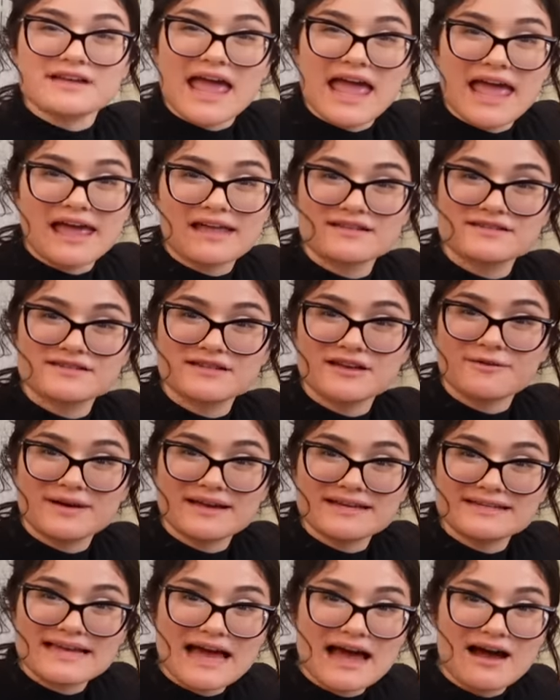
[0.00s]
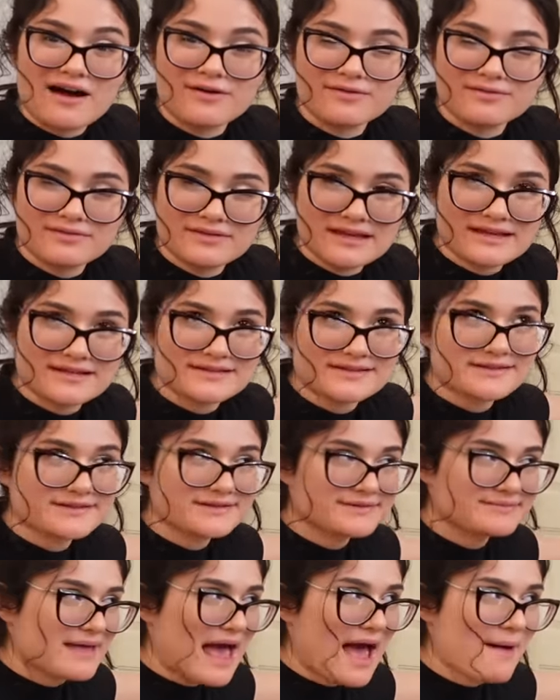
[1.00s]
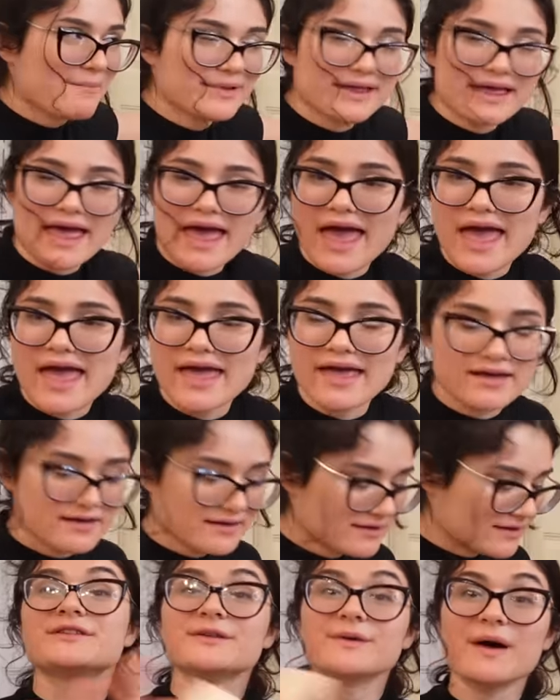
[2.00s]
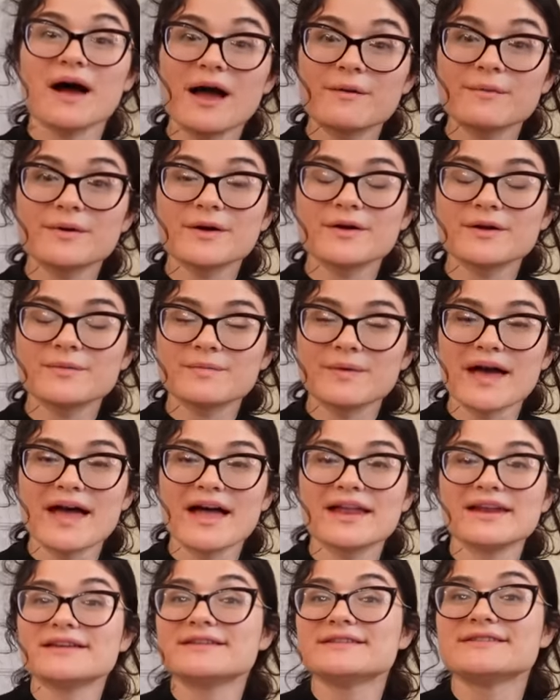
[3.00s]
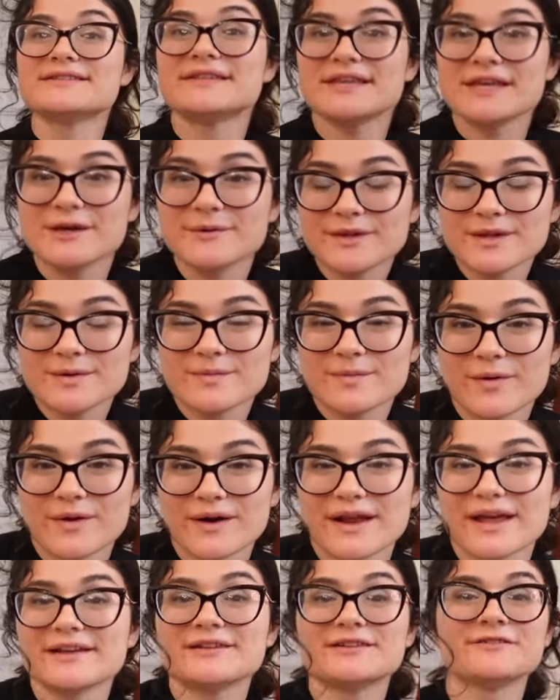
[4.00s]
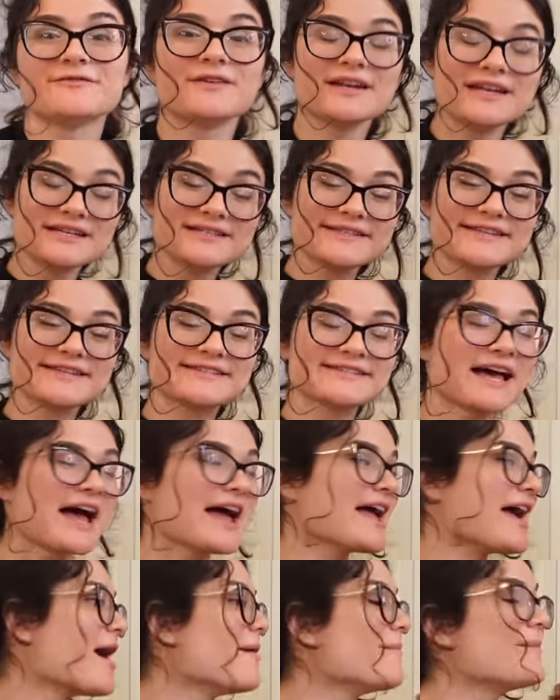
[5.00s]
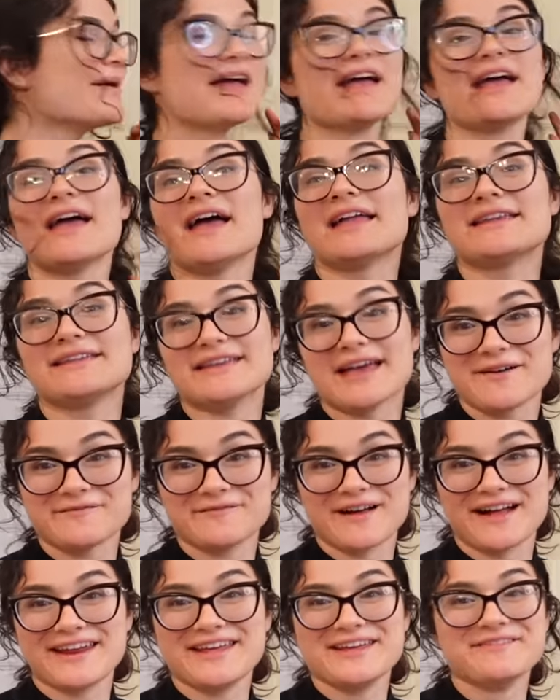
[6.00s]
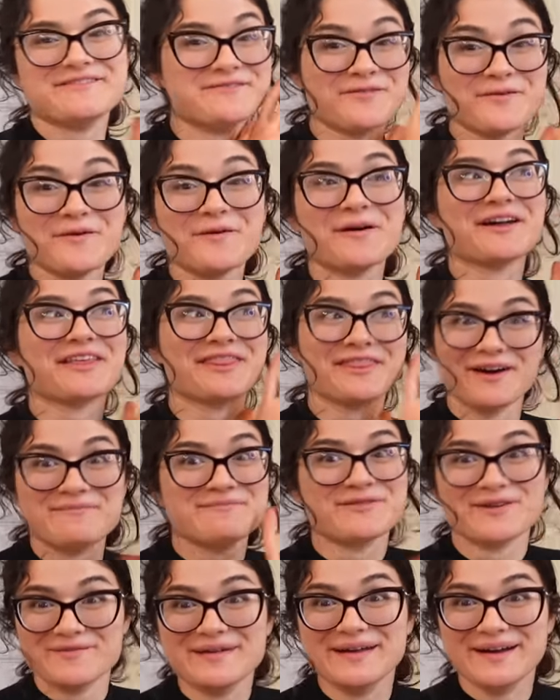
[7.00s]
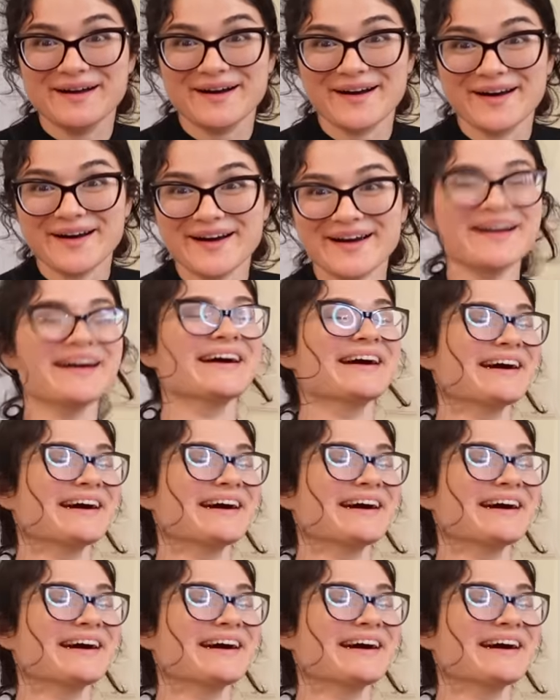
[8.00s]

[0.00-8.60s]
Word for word: hand sewing down this applique. So I will go to bed, see you in the morning to finish this guy up and get ready for the premiere.